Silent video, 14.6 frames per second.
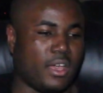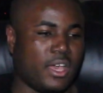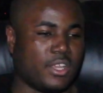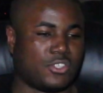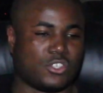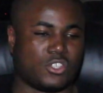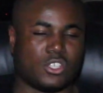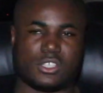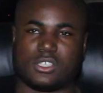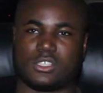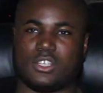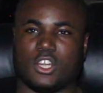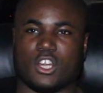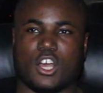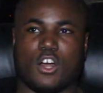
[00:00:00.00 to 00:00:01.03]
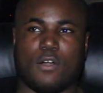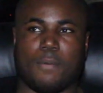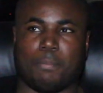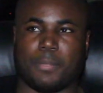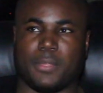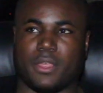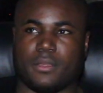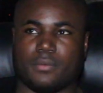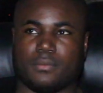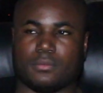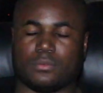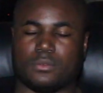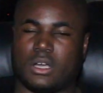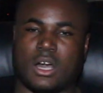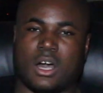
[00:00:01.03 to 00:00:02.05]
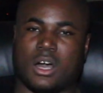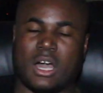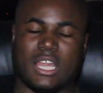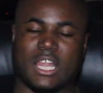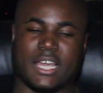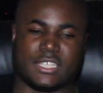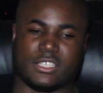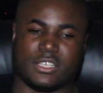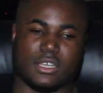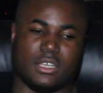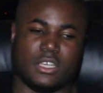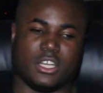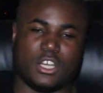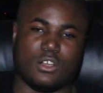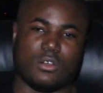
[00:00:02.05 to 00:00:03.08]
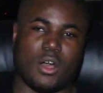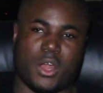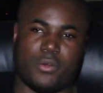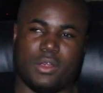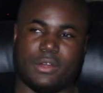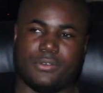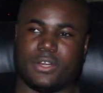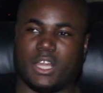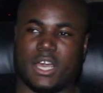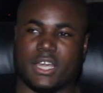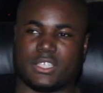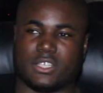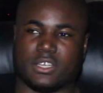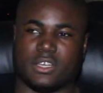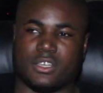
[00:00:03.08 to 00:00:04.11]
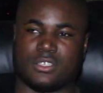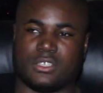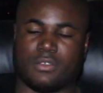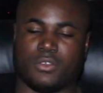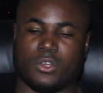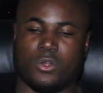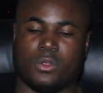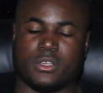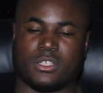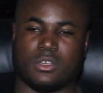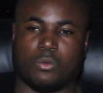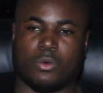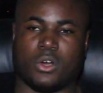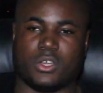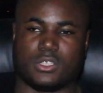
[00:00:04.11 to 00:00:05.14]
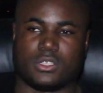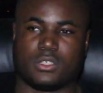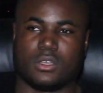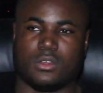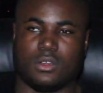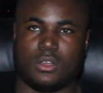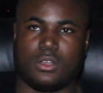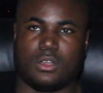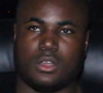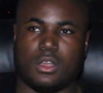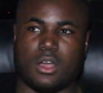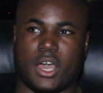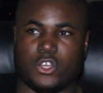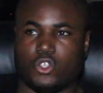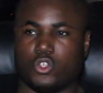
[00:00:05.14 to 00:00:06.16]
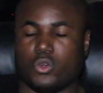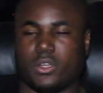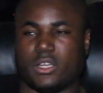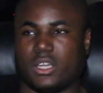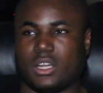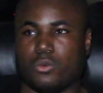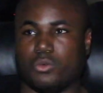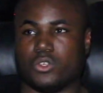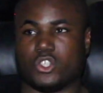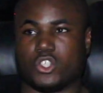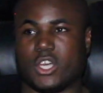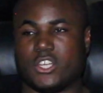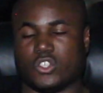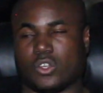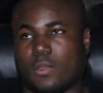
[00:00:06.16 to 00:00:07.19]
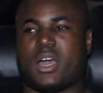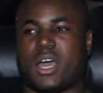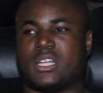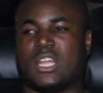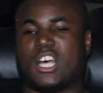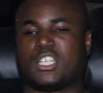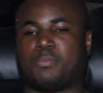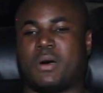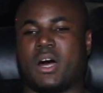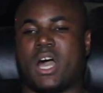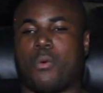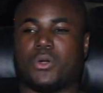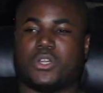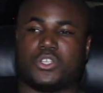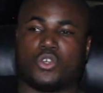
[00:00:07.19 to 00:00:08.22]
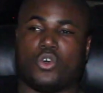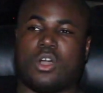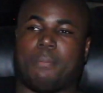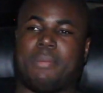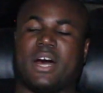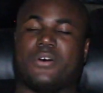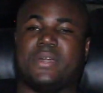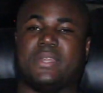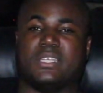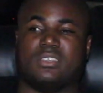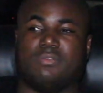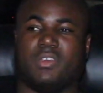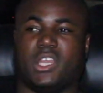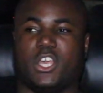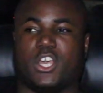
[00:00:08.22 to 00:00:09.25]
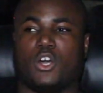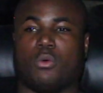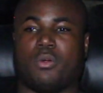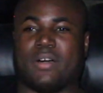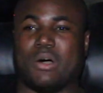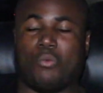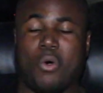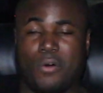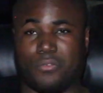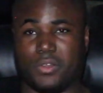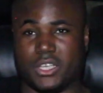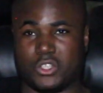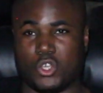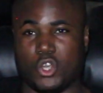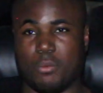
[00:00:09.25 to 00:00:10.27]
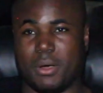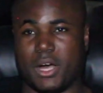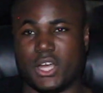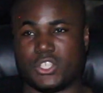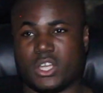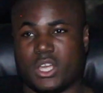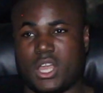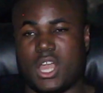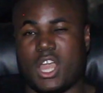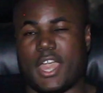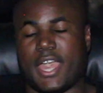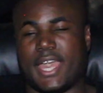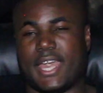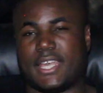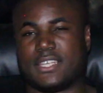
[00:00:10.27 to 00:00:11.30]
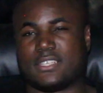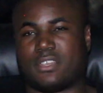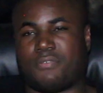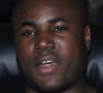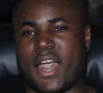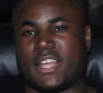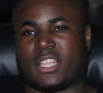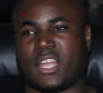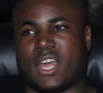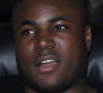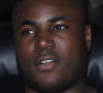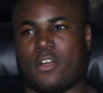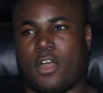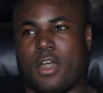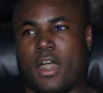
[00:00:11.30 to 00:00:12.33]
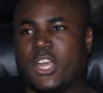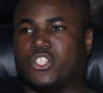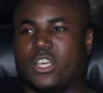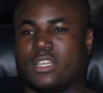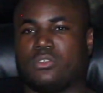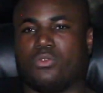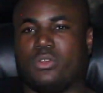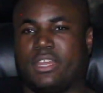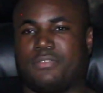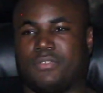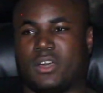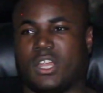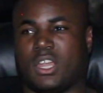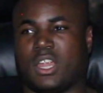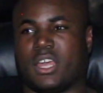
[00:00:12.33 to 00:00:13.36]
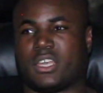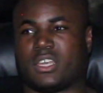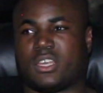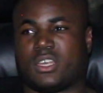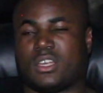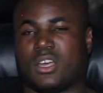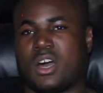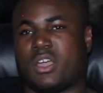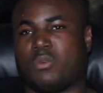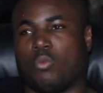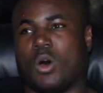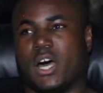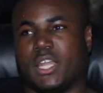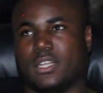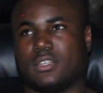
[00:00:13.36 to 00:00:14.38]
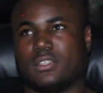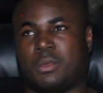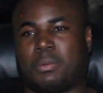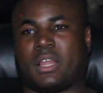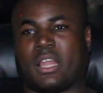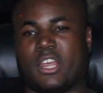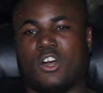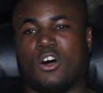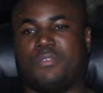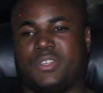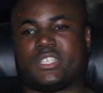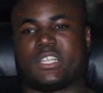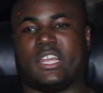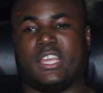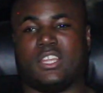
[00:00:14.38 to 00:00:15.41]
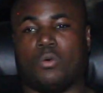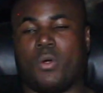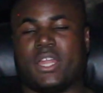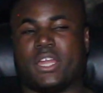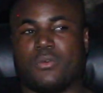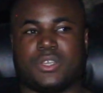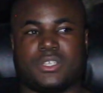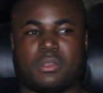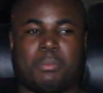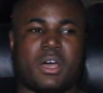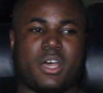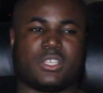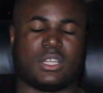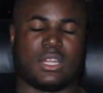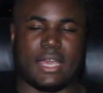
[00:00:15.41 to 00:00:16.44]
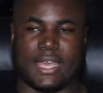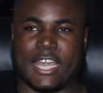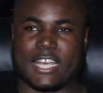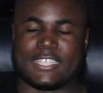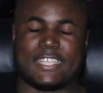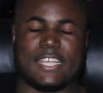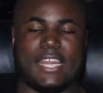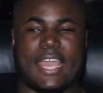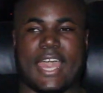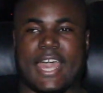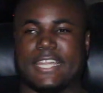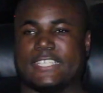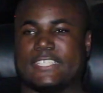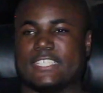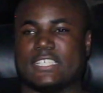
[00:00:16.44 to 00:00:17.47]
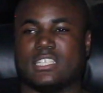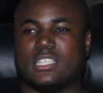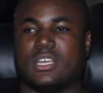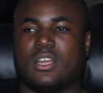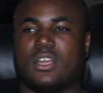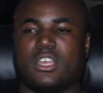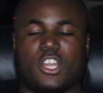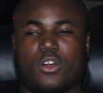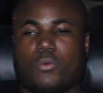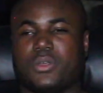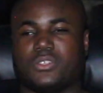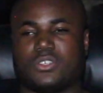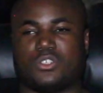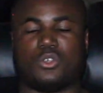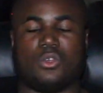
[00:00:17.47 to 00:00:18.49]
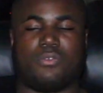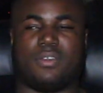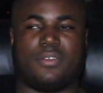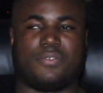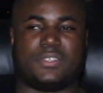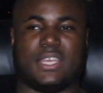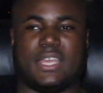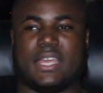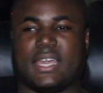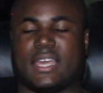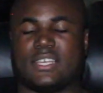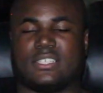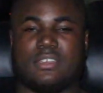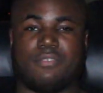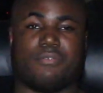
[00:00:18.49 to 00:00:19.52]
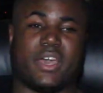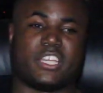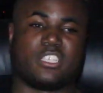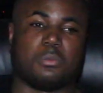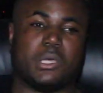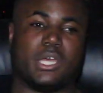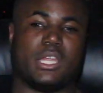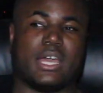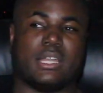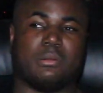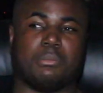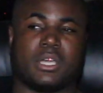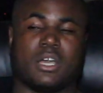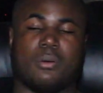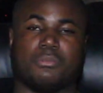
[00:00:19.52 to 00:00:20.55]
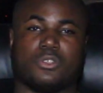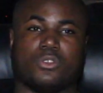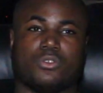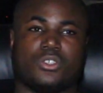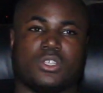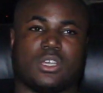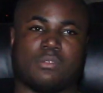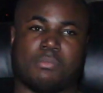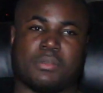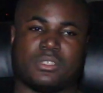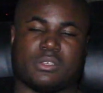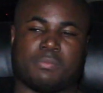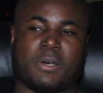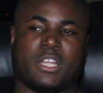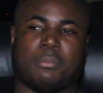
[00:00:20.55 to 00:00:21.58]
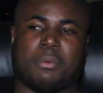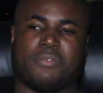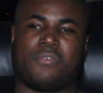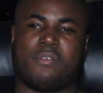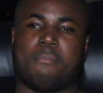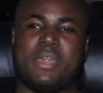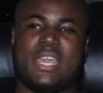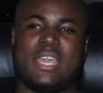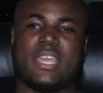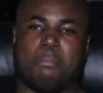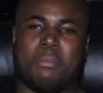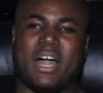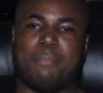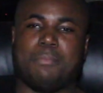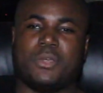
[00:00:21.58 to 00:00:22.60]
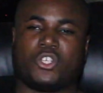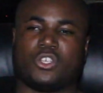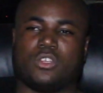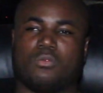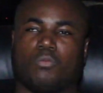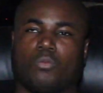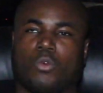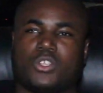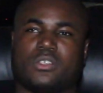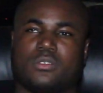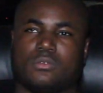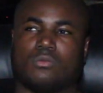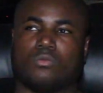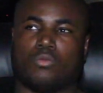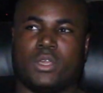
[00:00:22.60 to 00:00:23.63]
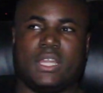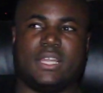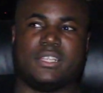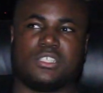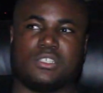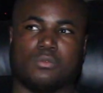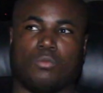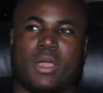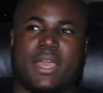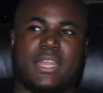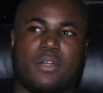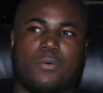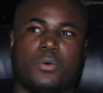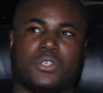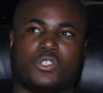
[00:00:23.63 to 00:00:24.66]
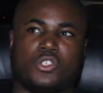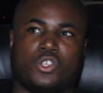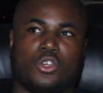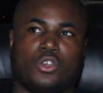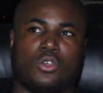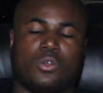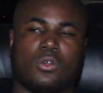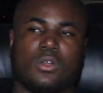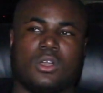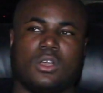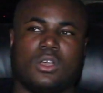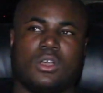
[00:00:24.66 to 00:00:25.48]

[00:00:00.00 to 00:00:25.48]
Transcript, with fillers: it's just you know, I liked it. You know, I really, really liked it. As difficult as it was, I enjoyed it, and I wouldn't change it. And the last part I want to talk about in this video, without waffling too much, is the fact that I genuinely felt like I won. Typically, obviously, the winner is the person that gets to the end and, you know, wins the 250 and gets the investment and becomes Lord Sugar's business partner. But for me, my mission wasn't really to win, it was to,